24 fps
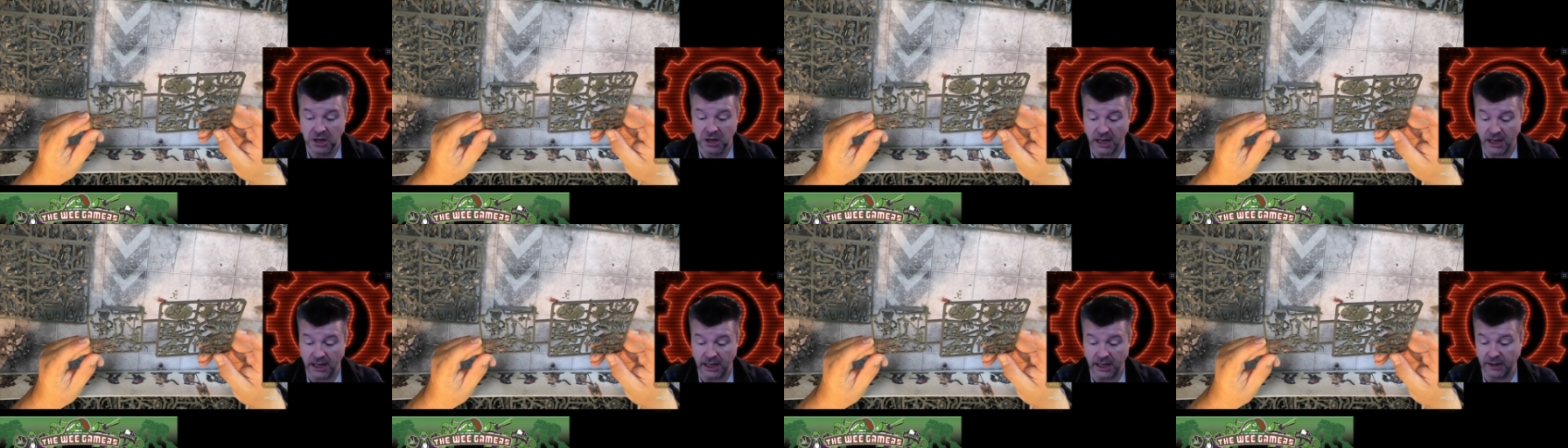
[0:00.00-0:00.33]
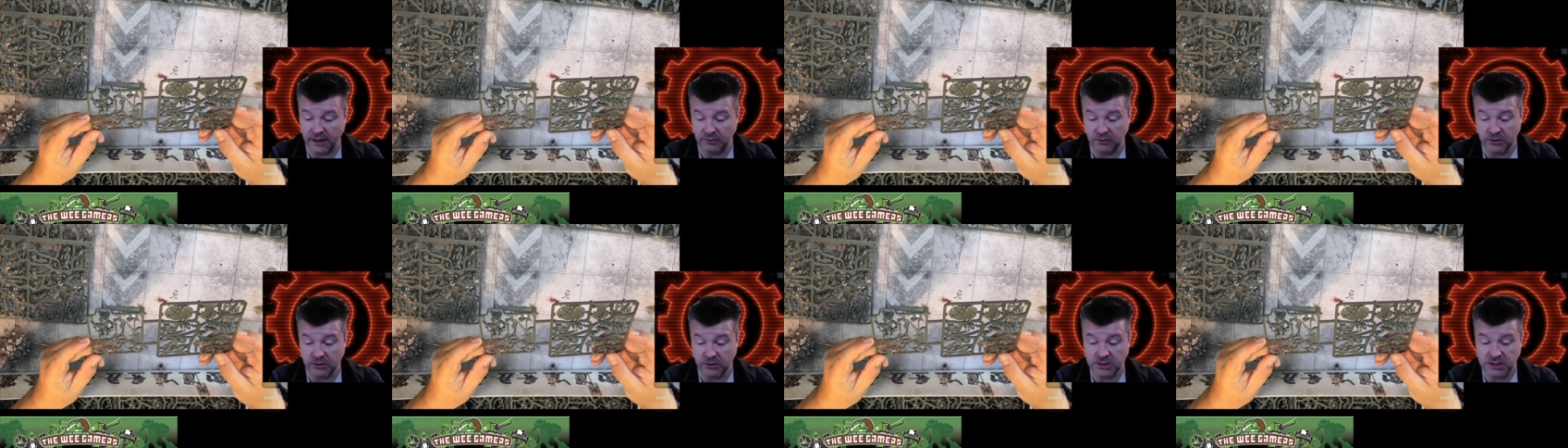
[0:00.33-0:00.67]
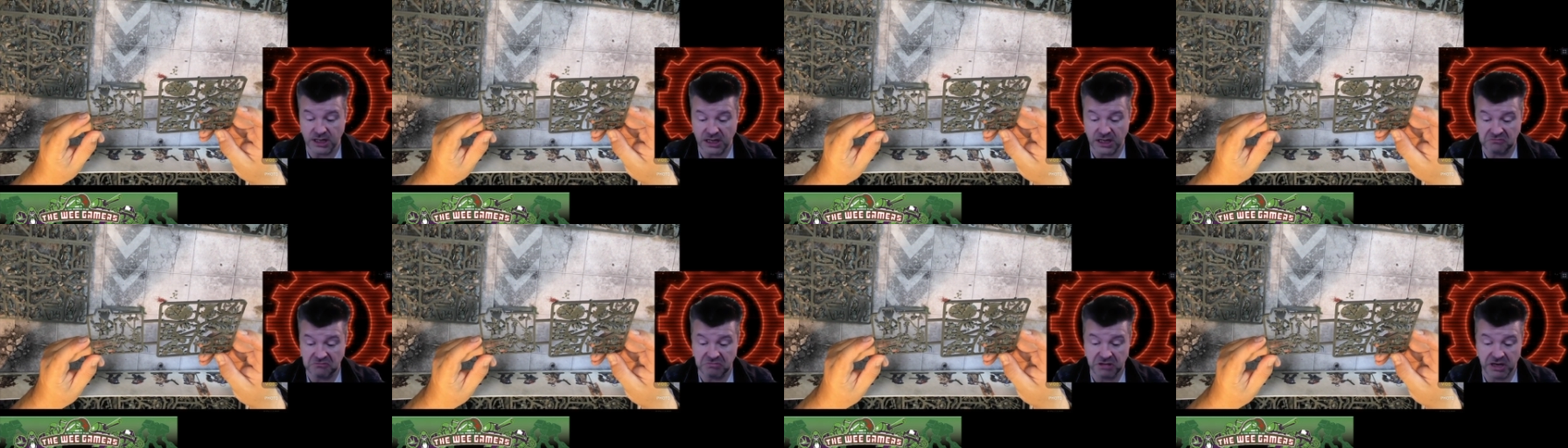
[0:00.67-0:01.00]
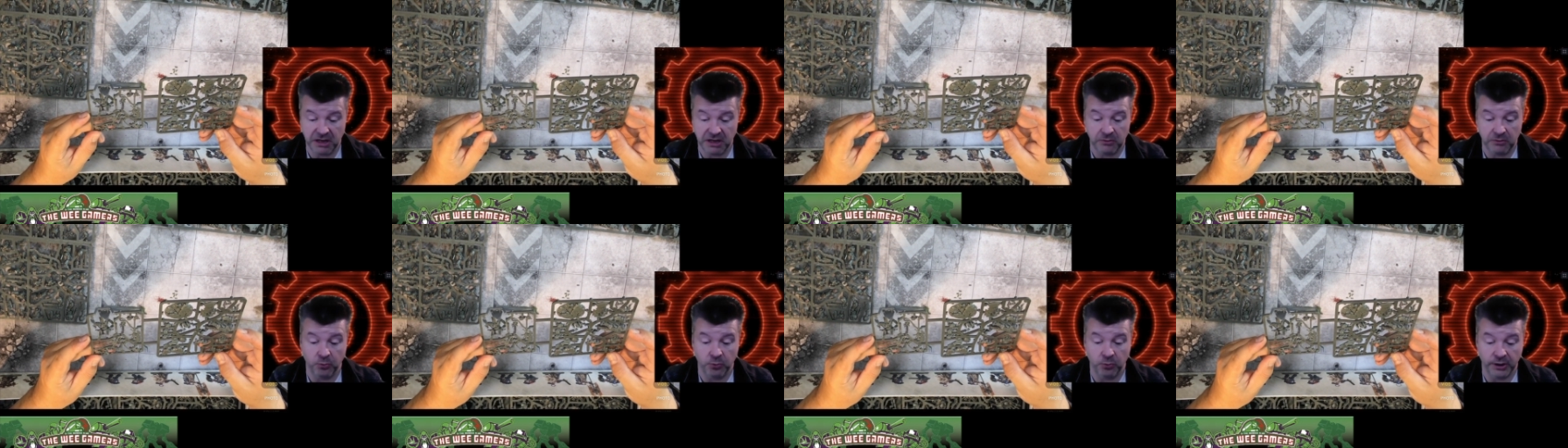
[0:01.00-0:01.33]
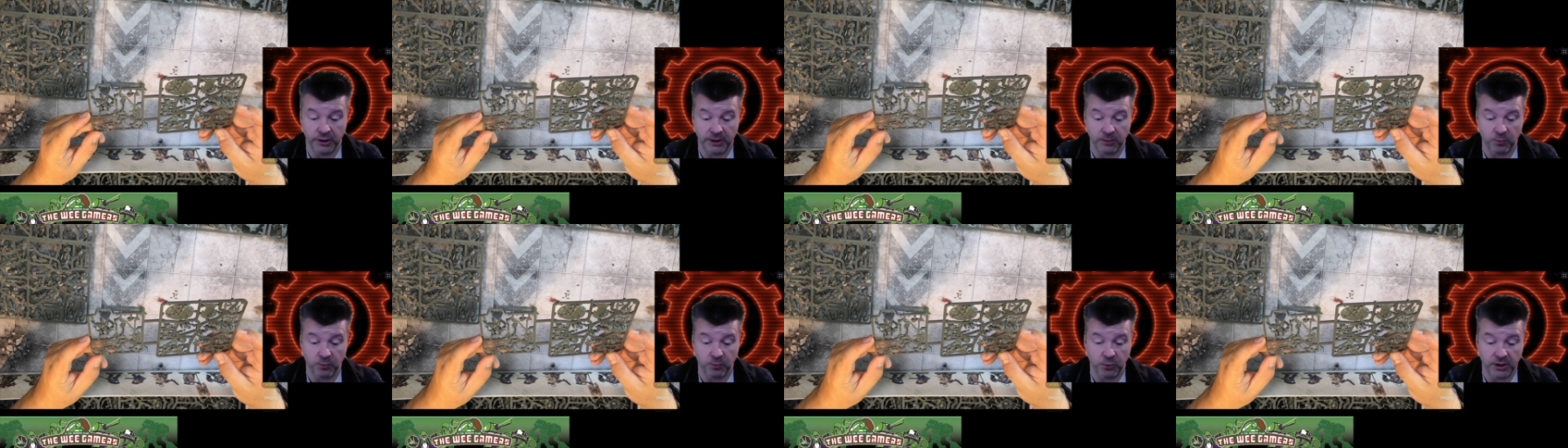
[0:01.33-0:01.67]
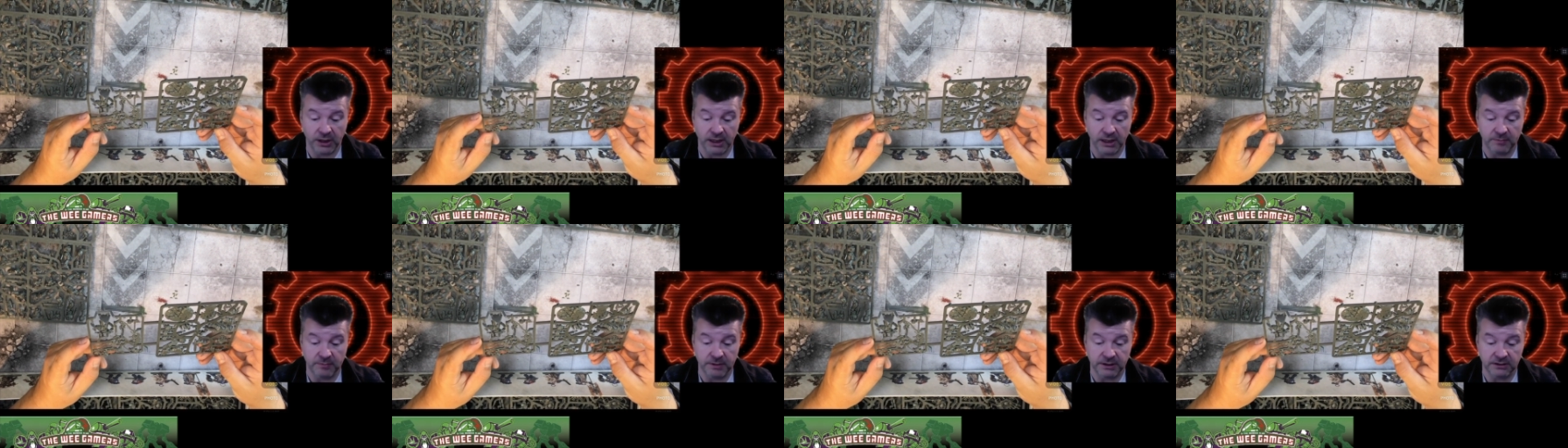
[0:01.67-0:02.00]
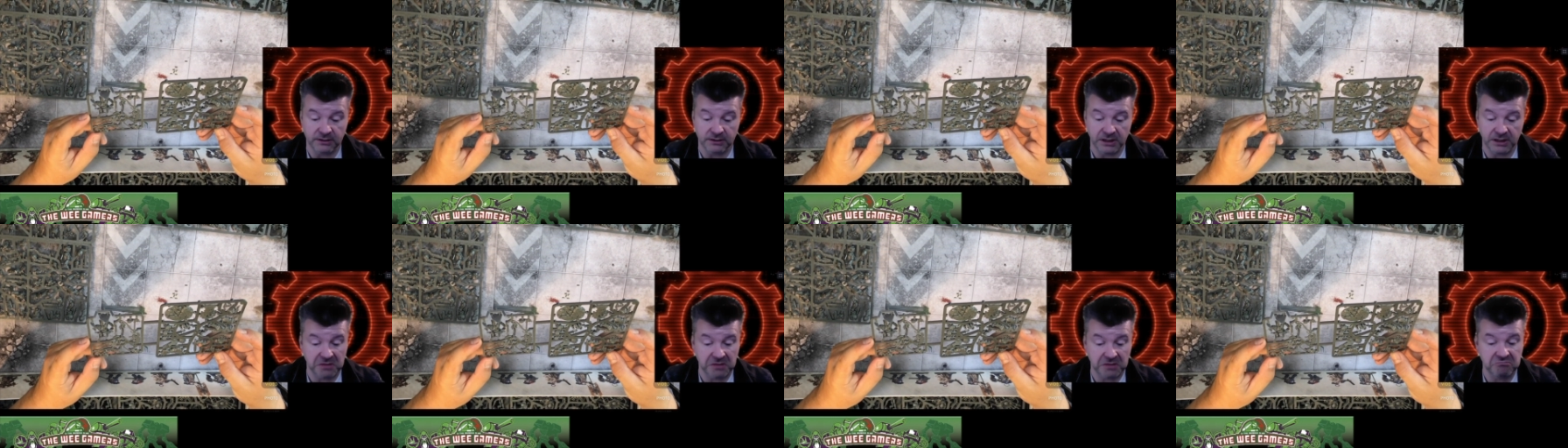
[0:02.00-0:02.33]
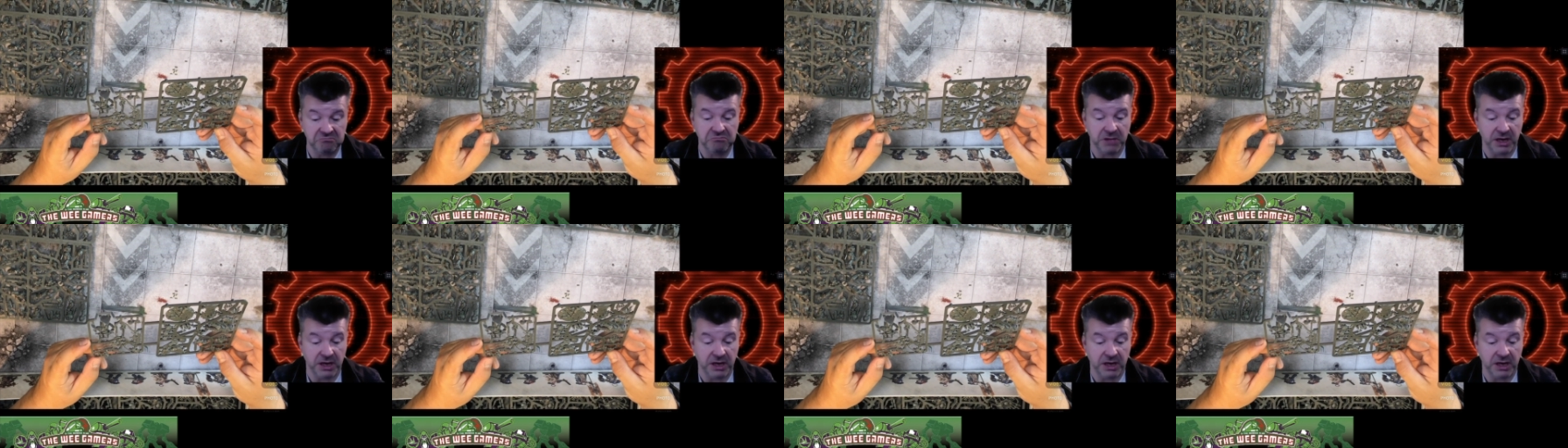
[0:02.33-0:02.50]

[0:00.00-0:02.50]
And I've got to say, yeah, would I, would I build them?